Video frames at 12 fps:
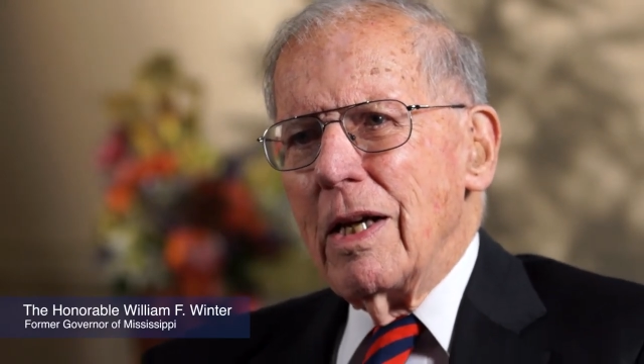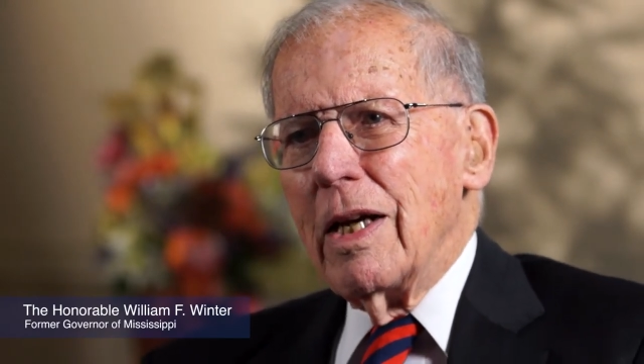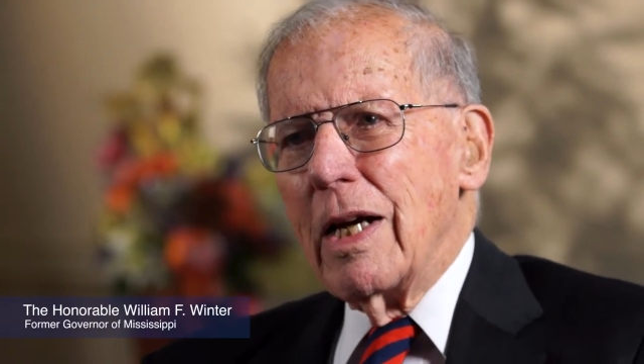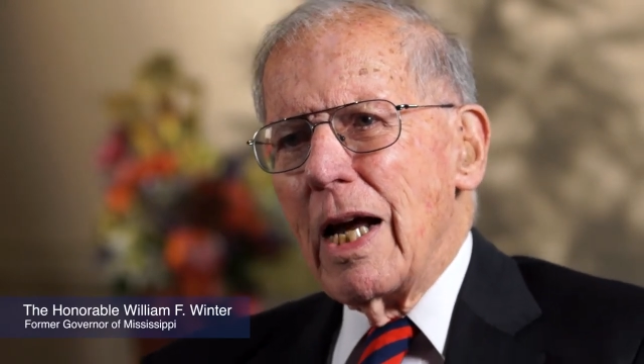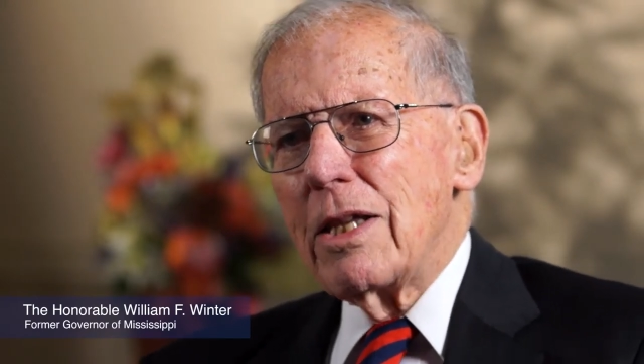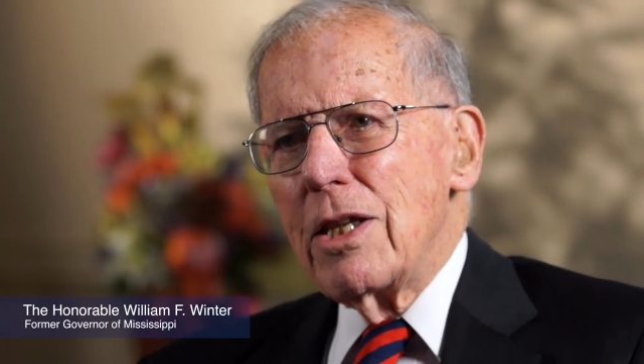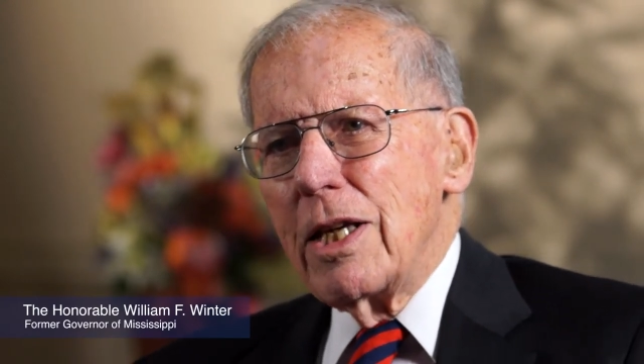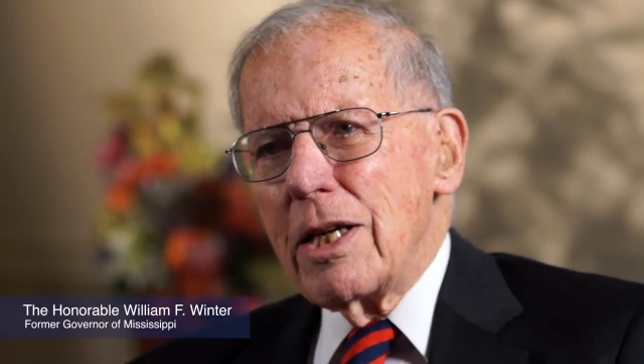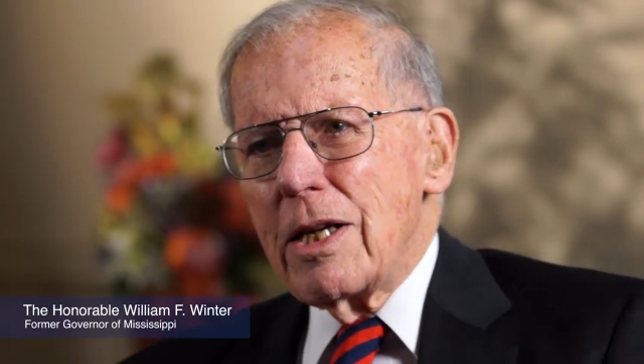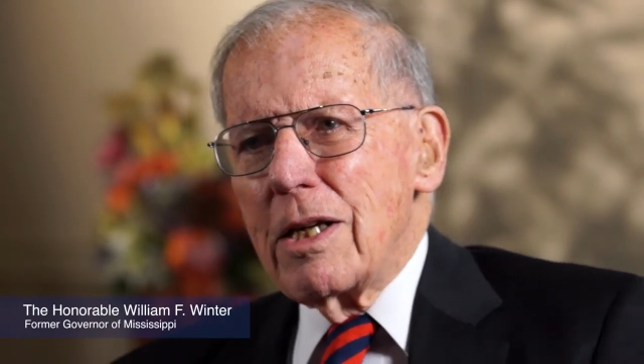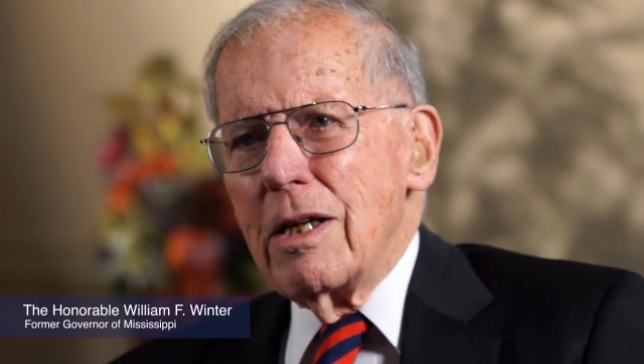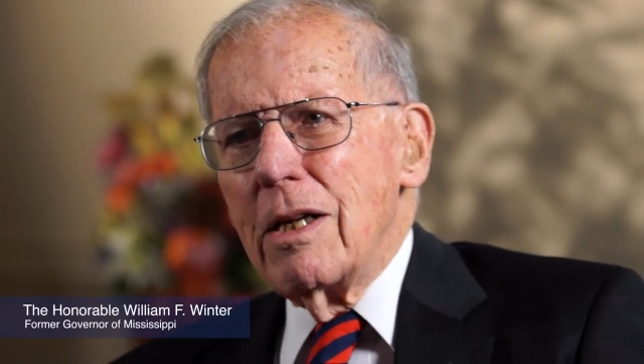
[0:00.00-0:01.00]
And I
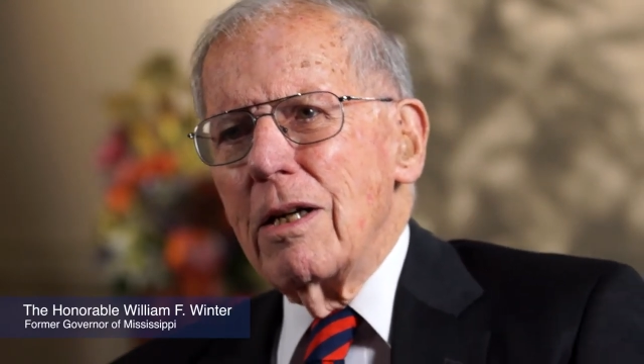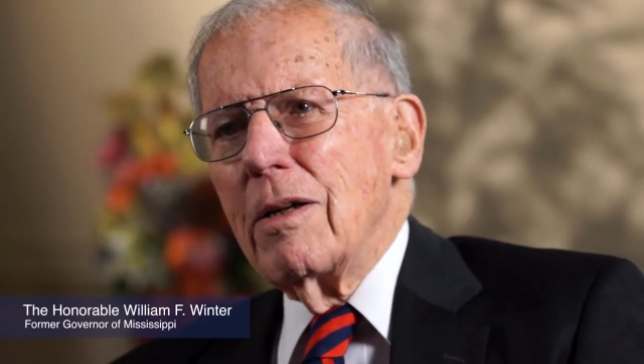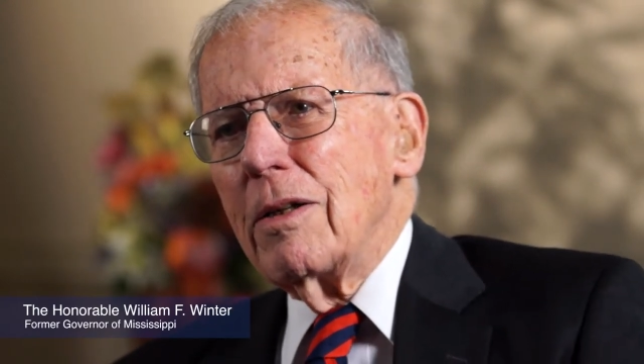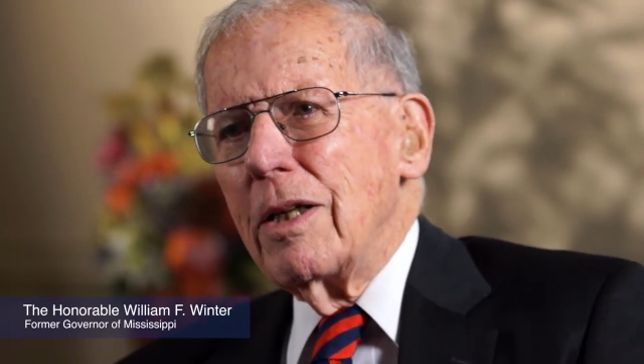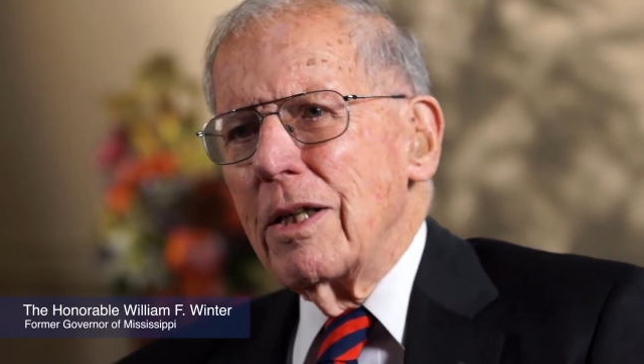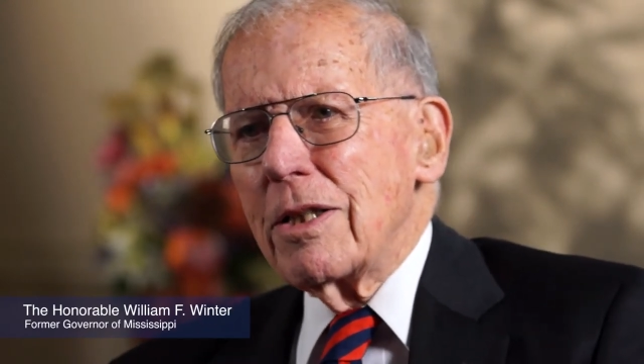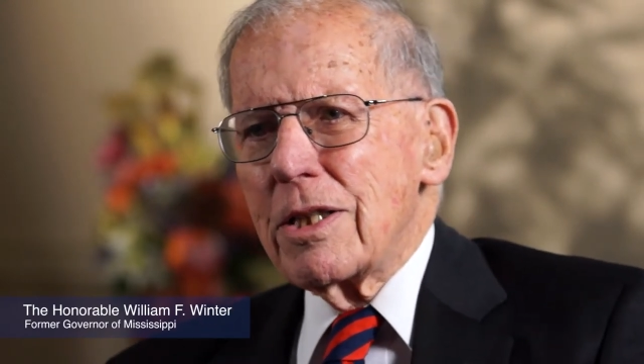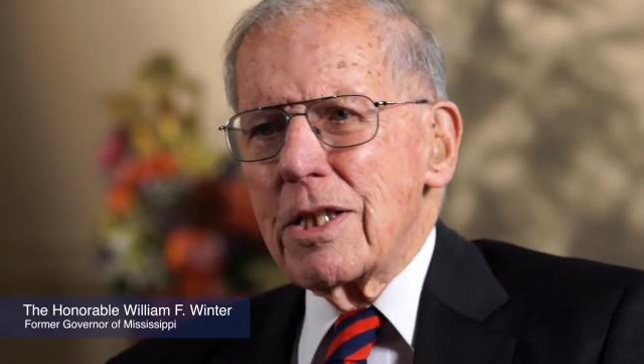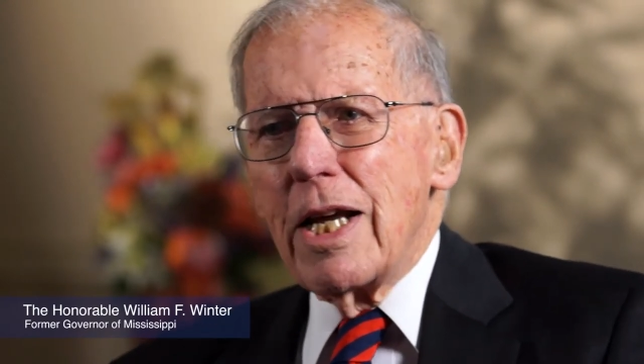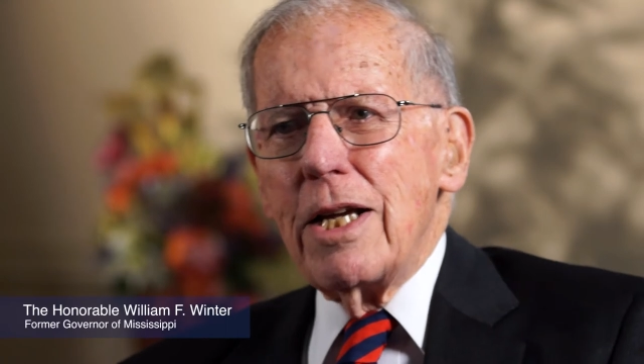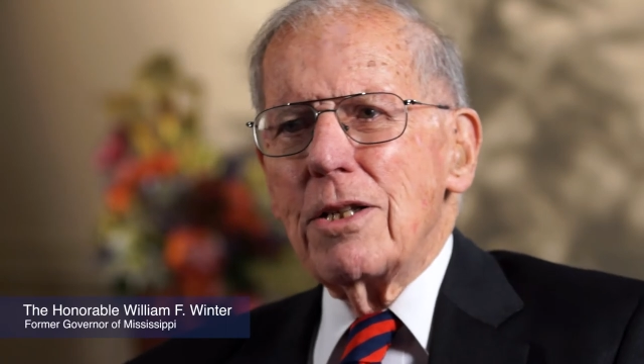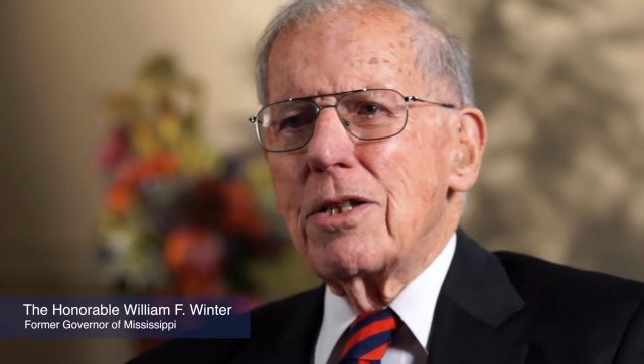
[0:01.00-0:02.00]
think uh, in
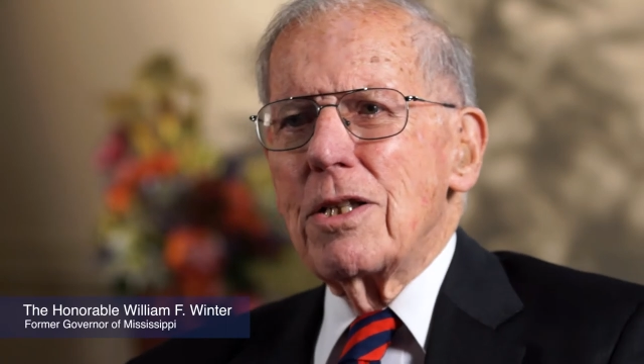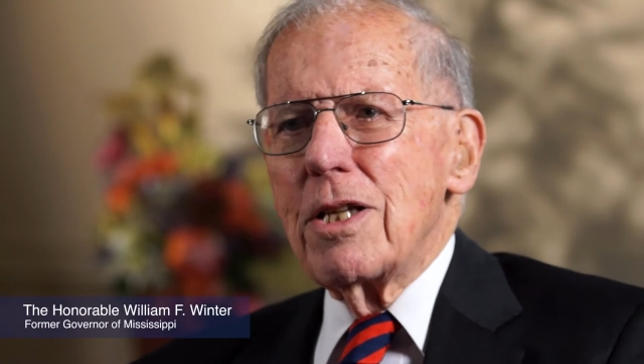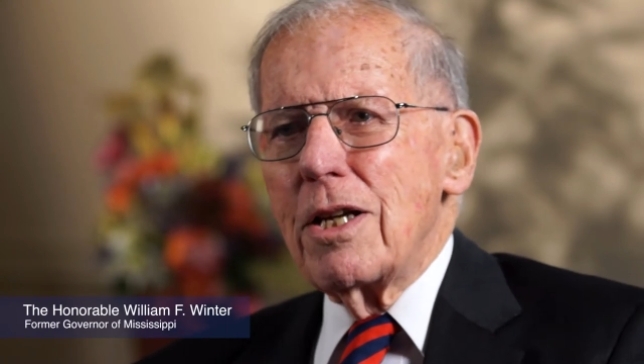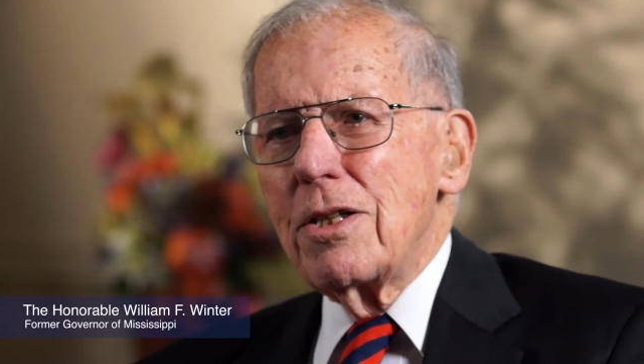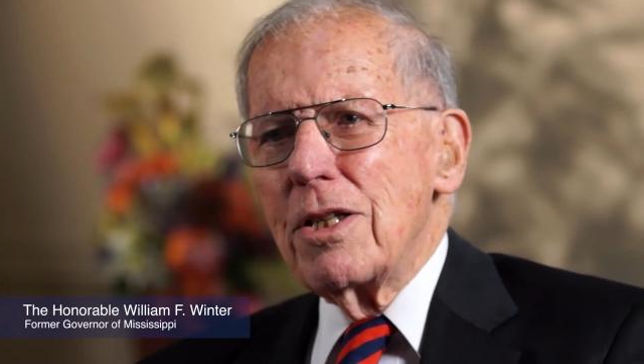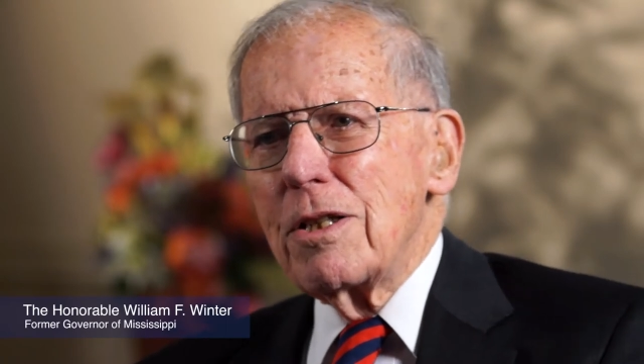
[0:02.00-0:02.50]
states such